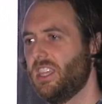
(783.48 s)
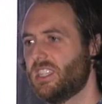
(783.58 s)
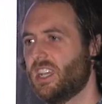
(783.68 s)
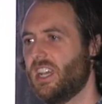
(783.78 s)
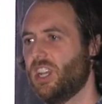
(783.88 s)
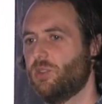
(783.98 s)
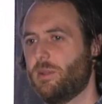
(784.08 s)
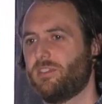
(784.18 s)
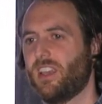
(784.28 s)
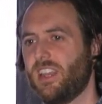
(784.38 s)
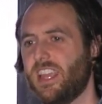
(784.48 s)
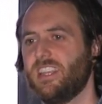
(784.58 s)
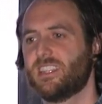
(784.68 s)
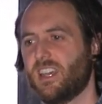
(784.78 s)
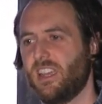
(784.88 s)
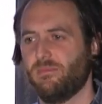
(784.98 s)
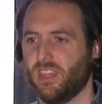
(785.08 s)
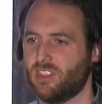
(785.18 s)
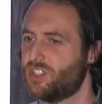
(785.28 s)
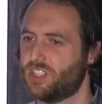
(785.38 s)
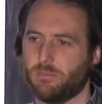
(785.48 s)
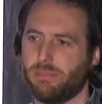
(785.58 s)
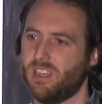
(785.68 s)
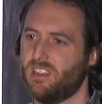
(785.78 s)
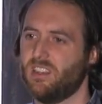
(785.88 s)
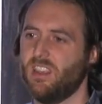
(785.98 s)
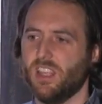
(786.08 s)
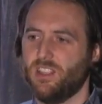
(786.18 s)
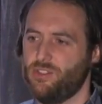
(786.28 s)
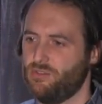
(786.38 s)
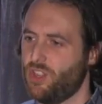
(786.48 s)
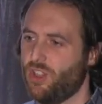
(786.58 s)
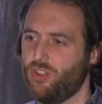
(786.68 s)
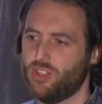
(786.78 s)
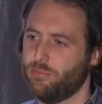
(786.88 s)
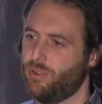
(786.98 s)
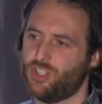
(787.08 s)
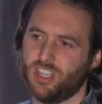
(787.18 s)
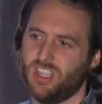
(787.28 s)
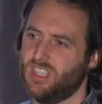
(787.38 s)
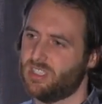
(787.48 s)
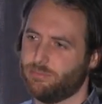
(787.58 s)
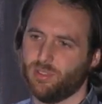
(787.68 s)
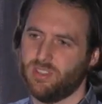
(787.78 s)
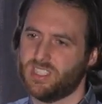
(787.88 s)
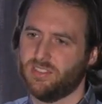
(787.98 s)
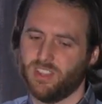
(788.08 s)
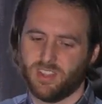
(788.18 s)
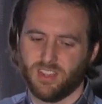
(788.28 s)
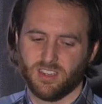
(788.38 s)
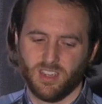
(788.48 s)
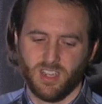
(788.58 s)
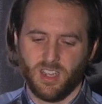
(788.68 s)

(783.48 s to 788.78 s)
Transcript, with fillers: the entire website anytime. Like, there's just a button, you can go, you can push it, it deploys everything.